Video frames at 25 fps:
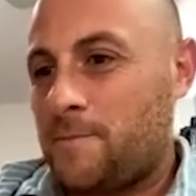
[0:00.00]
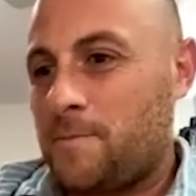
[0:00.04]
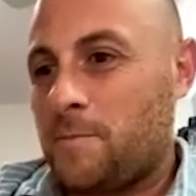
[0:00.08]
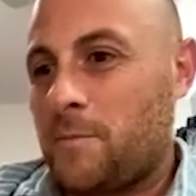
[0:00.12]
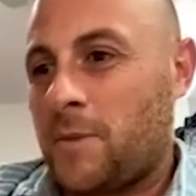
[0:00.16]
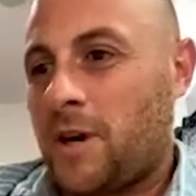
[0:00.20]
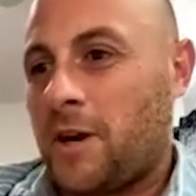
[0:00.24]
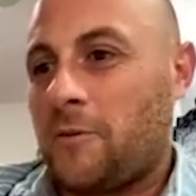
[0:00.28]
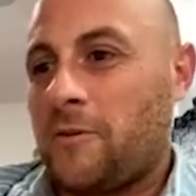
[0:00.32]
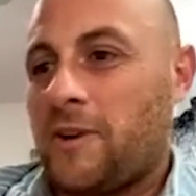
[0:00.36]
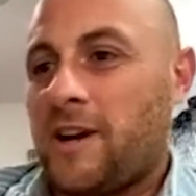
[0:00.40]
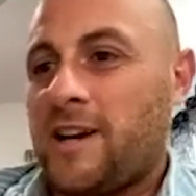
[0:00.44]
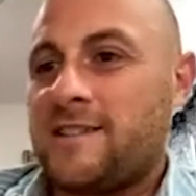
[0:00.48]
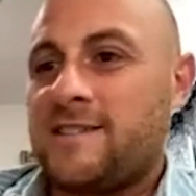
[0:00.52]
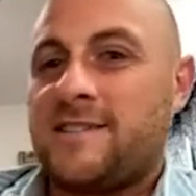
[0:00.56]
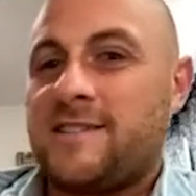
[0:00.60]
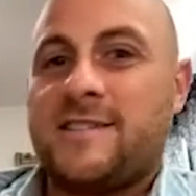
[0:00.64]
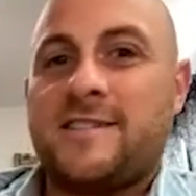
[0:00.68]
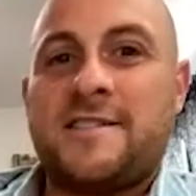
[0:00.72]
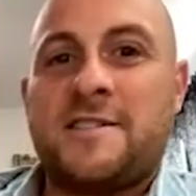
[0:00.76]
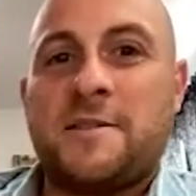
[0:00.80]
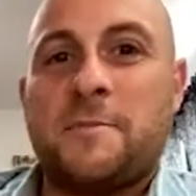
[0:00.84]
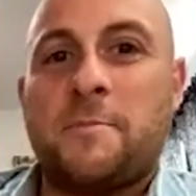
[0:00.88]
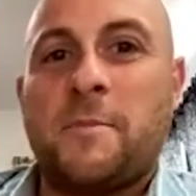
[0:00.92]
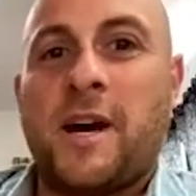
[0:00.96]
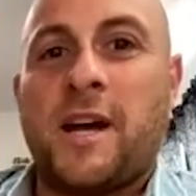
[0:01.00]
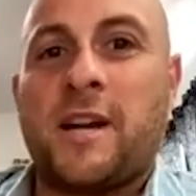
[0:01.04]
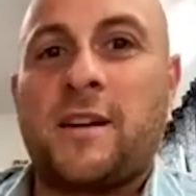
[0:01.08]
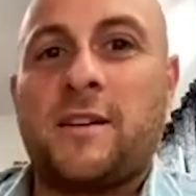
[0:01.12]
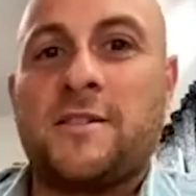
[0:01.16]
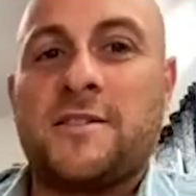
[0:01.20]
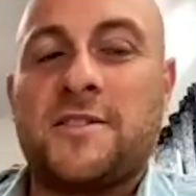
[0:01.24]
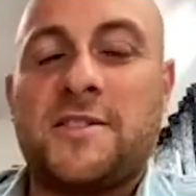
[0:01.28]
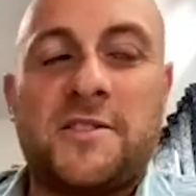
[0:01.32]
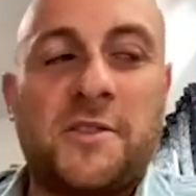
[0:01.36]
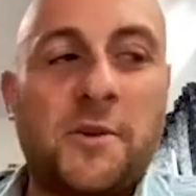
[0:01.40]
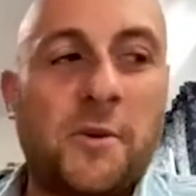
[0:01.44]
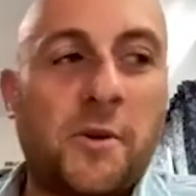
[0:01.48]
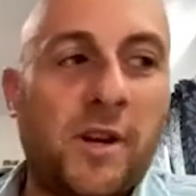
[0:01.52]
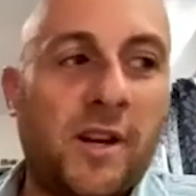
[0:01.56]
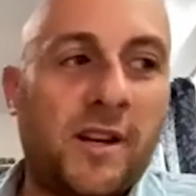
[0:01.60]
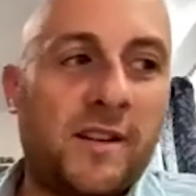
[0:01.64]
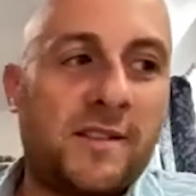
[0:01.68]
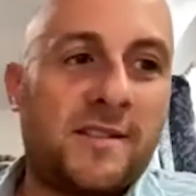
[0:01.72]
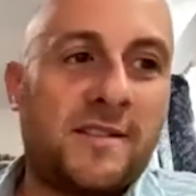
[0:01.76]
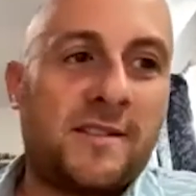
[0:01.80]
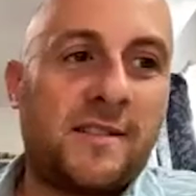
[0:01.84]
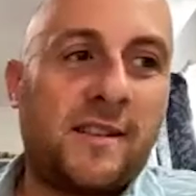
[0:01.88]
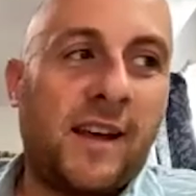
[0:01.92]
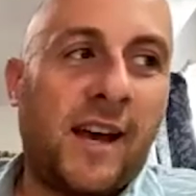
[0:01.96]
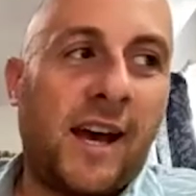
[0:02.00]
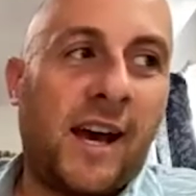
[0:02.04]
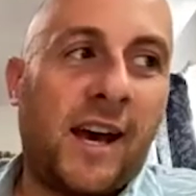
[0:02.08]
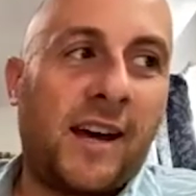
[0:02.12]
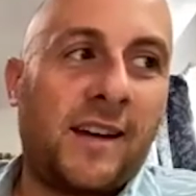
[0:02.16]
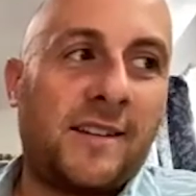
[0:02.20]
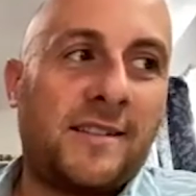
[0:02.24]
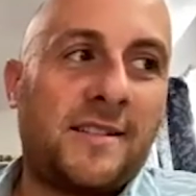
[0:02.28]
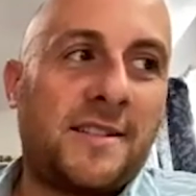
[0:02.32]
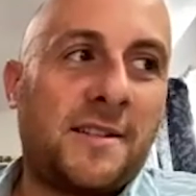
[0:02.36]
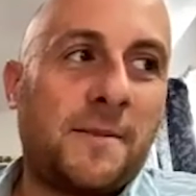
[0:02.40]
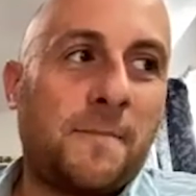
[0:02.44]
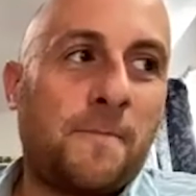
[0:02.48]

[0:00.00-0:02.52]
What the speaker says: my residents and medical students that